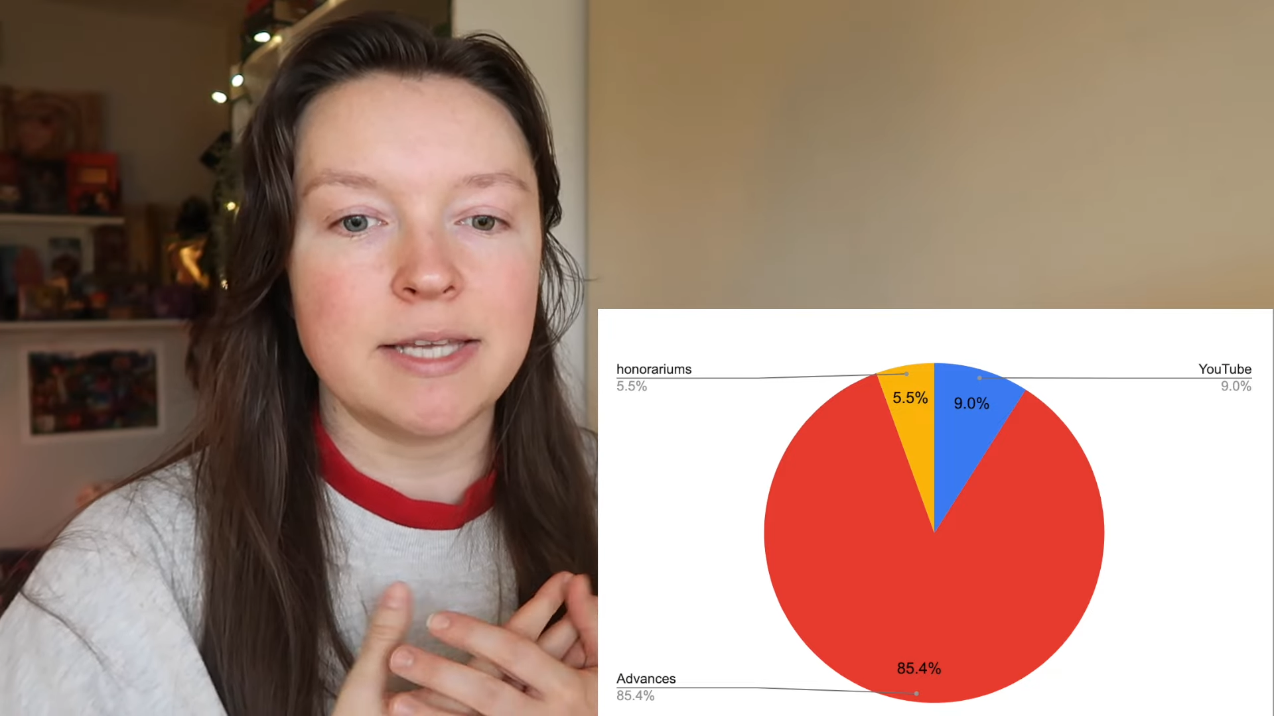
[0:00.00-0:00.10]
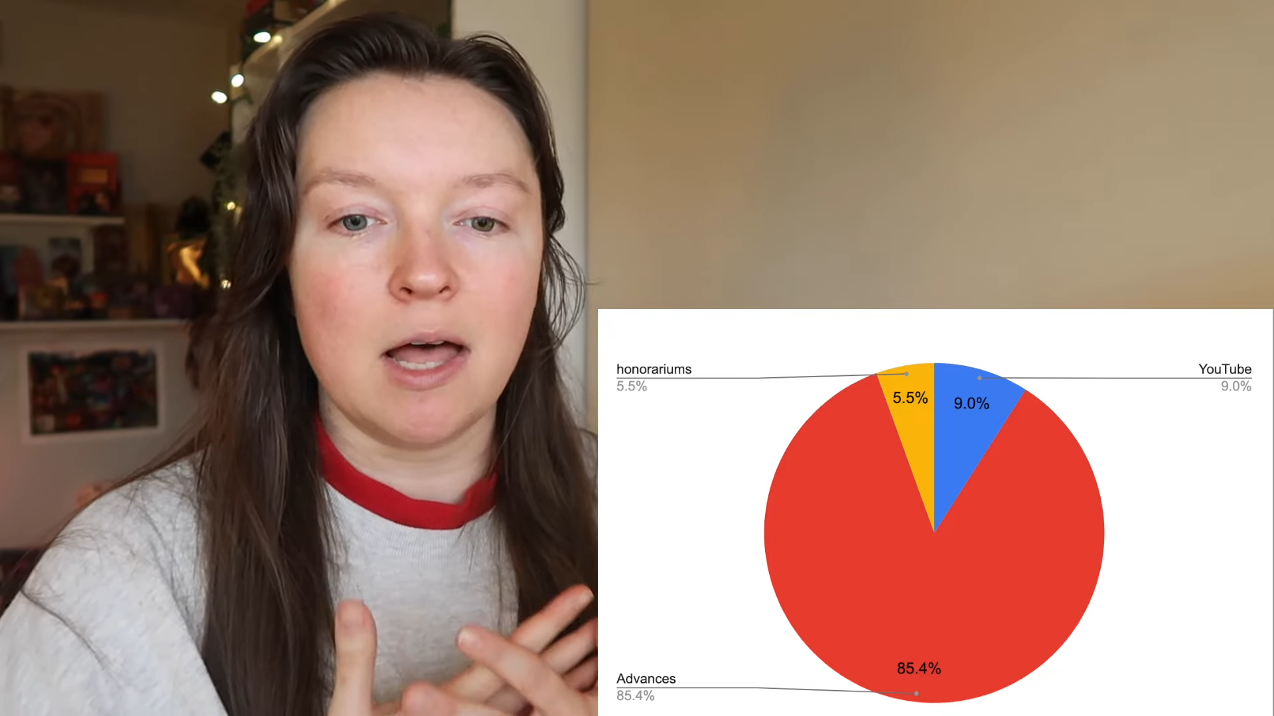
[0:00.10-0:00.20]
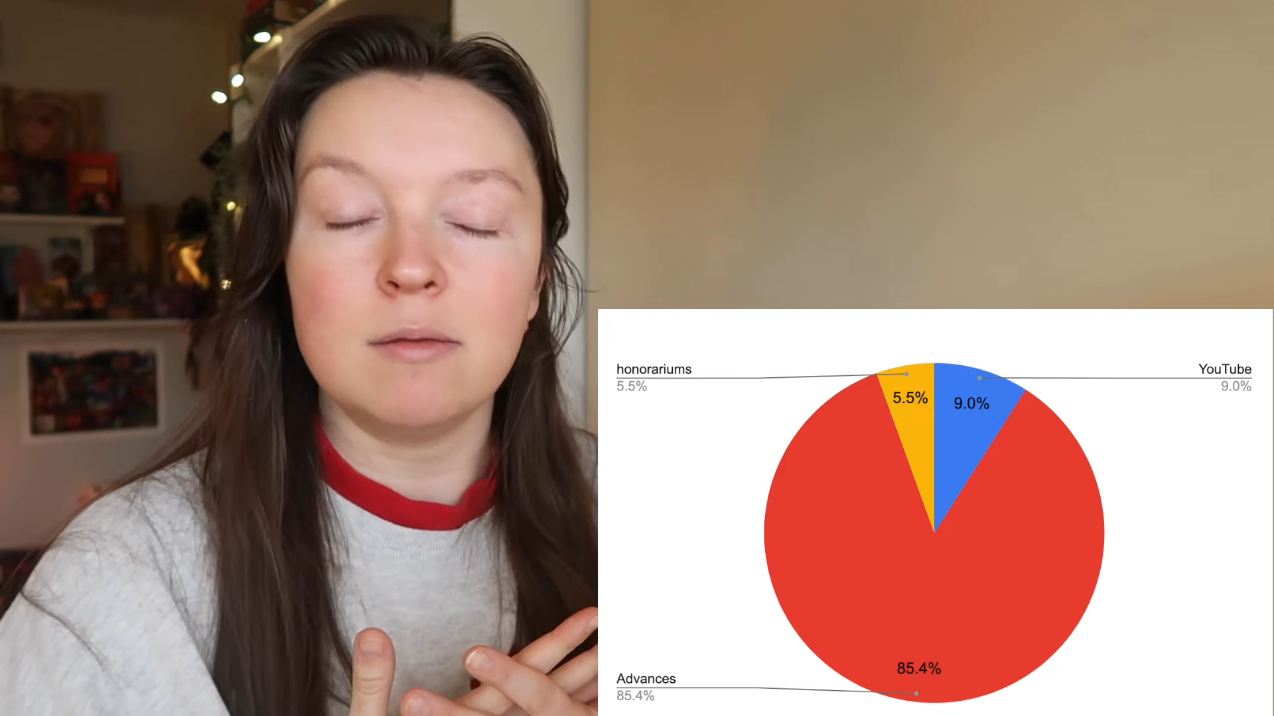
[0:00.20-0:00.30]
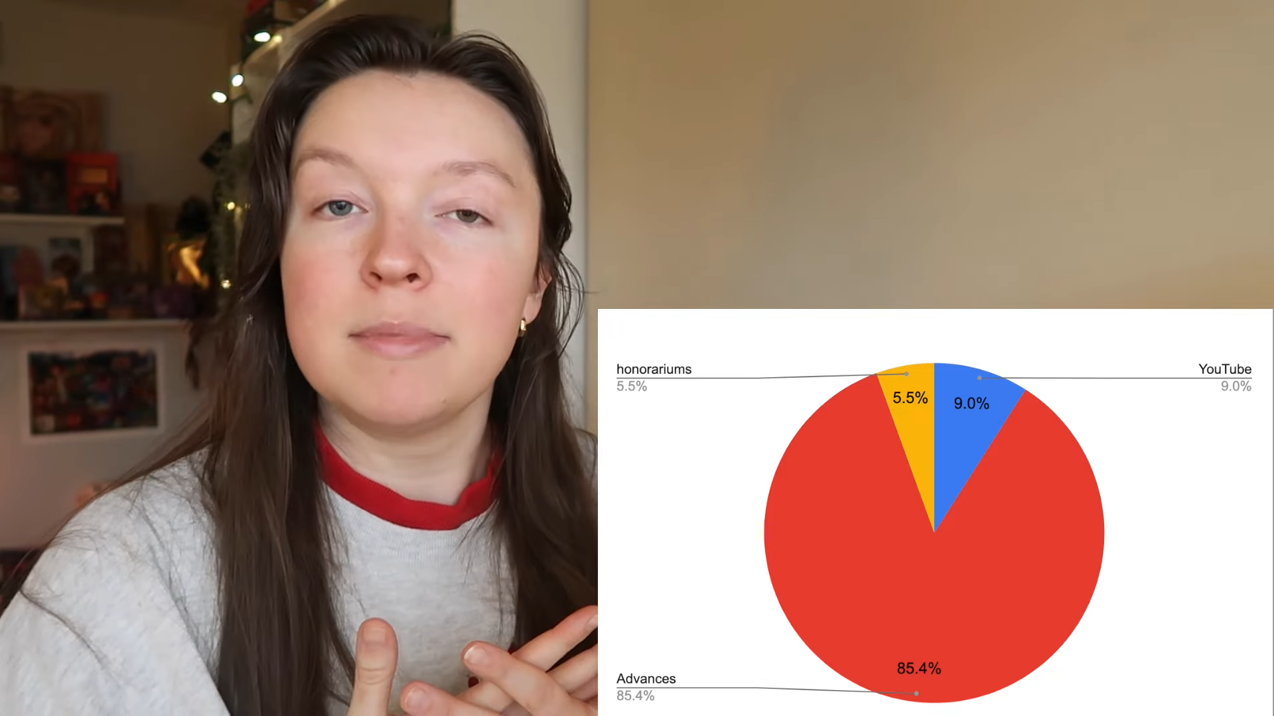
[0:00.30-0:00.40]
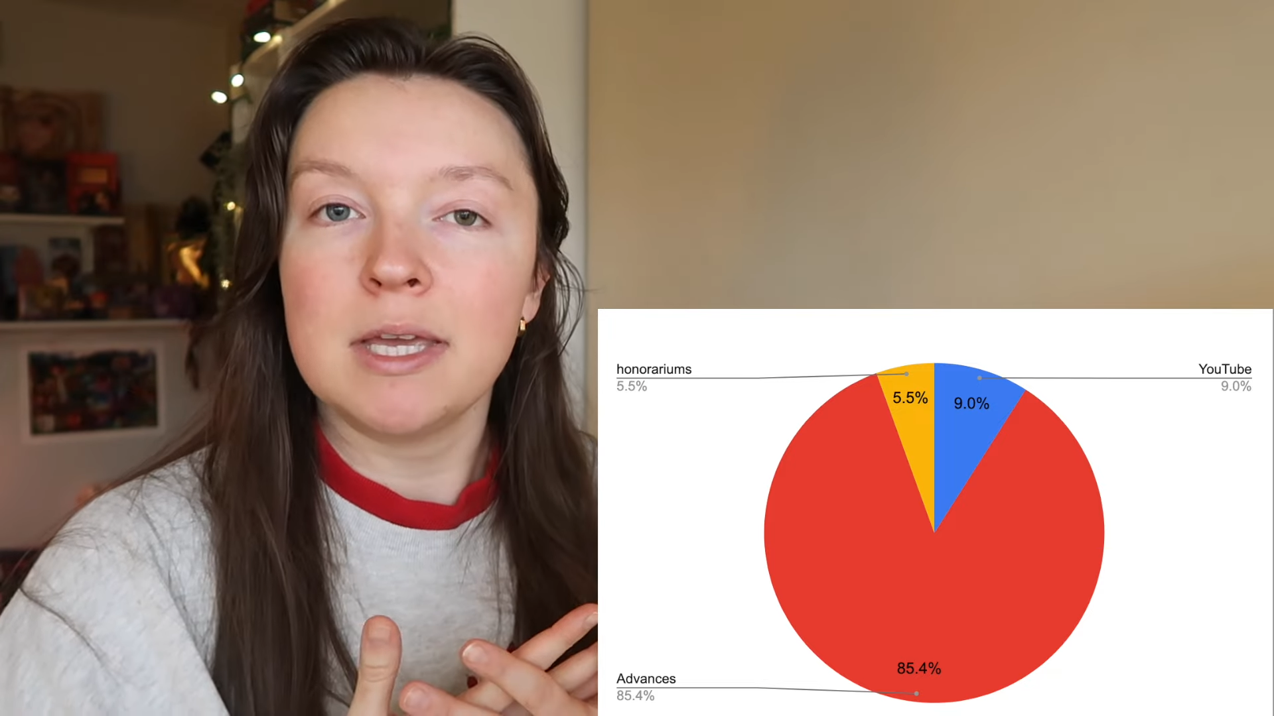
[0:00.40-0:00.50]

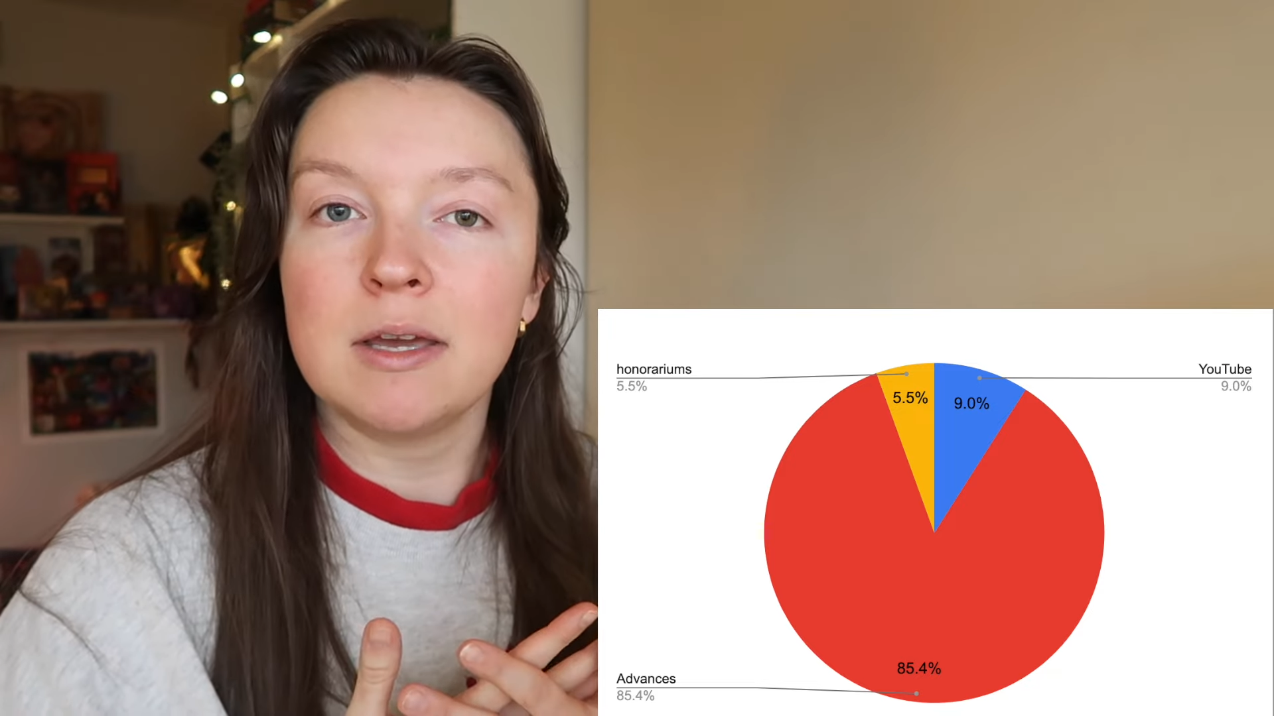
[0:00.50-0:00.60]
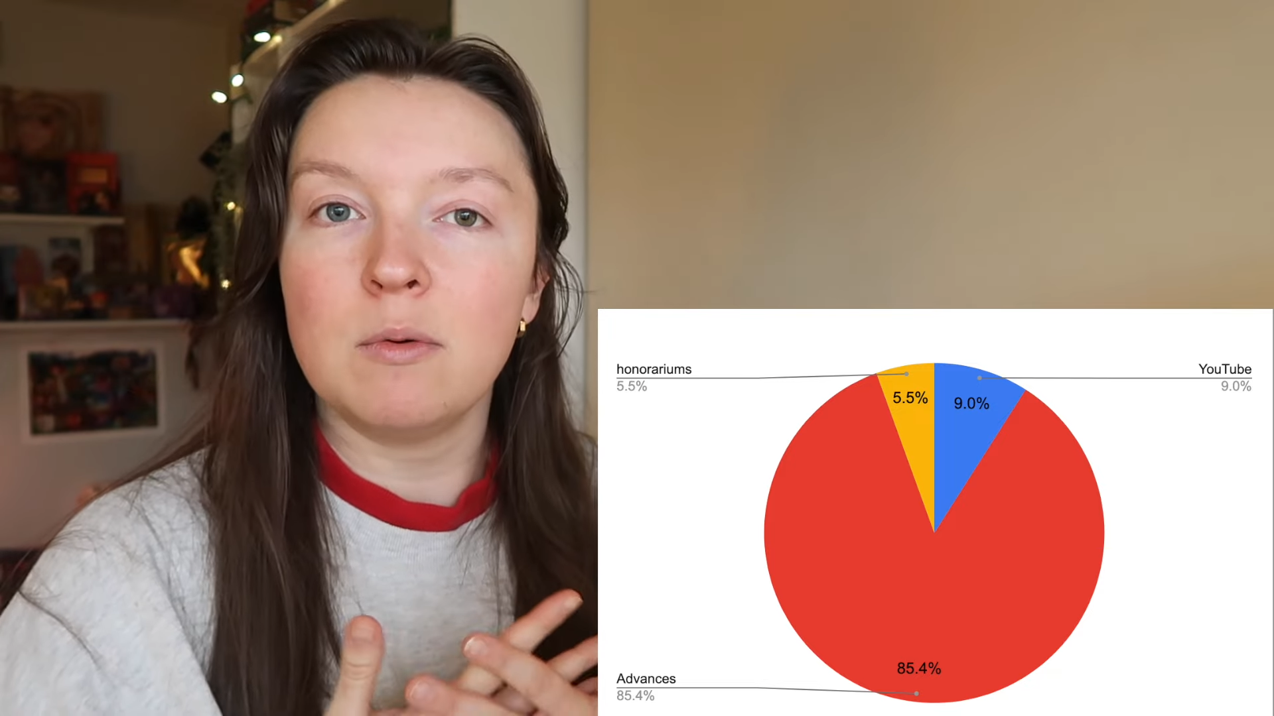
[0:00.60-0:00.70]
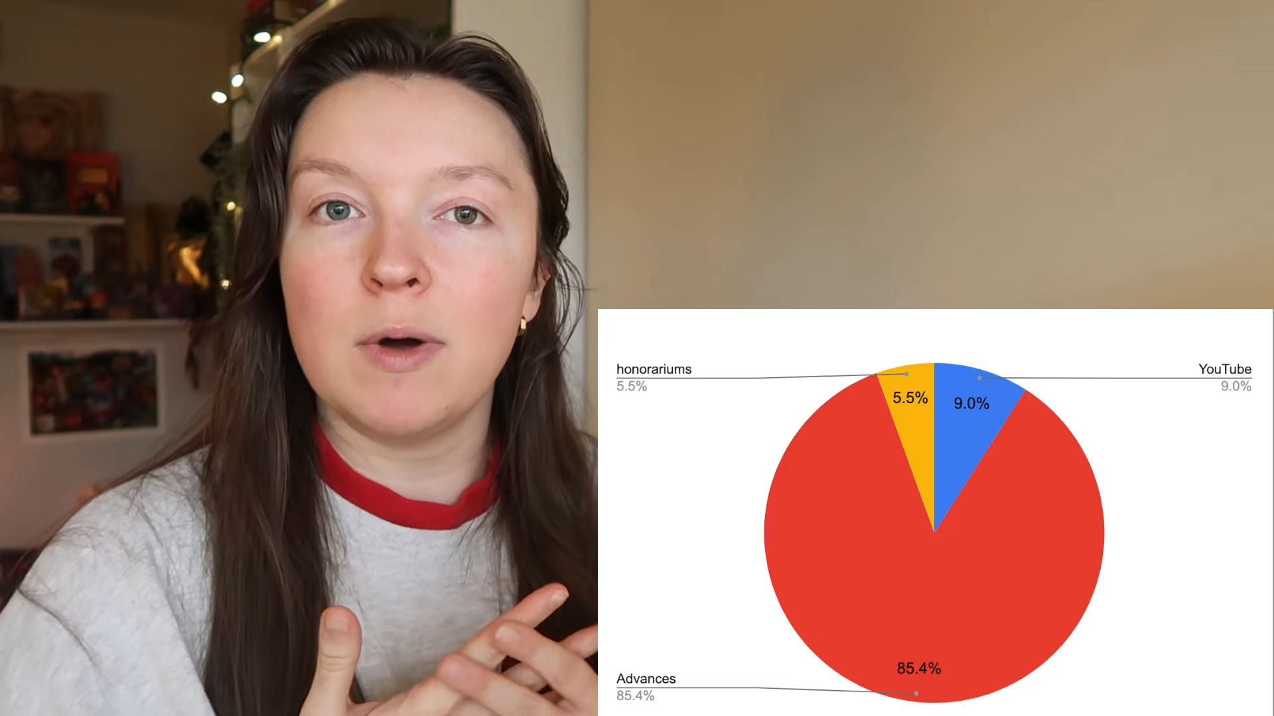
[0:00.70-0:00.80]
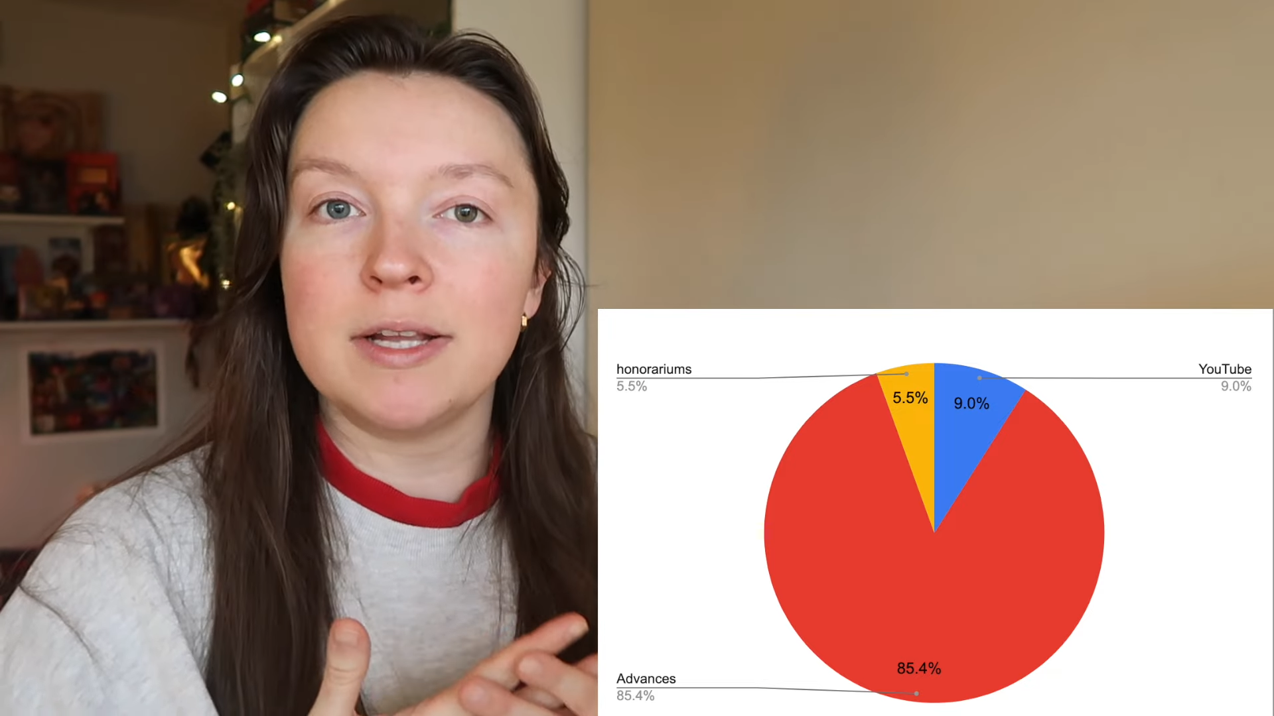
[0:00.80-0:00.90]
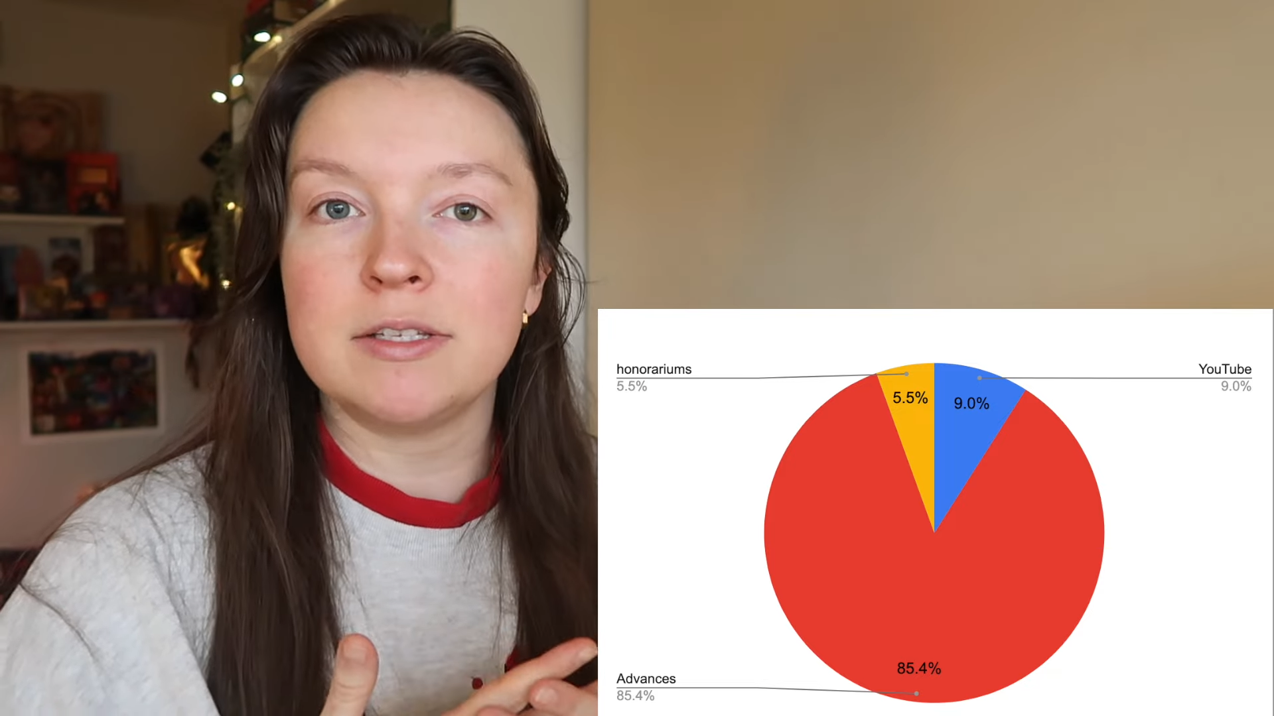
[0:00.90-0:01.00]
tell me
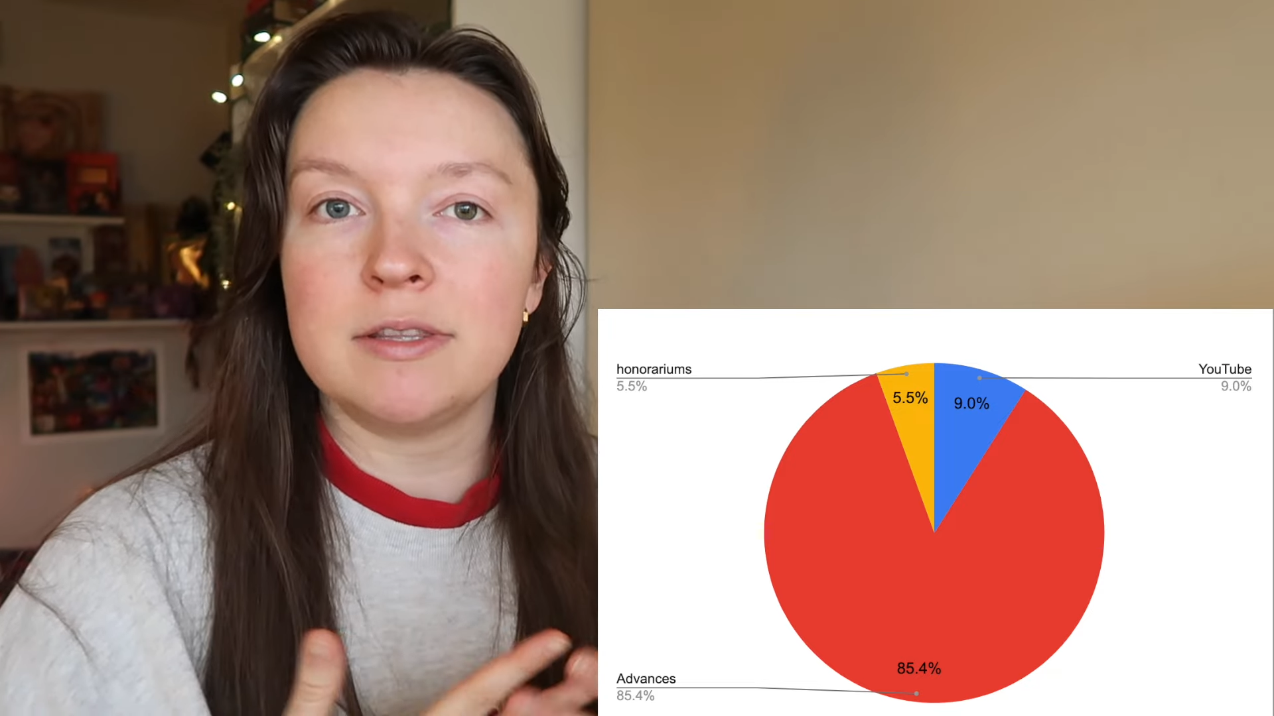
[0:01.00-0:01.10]
what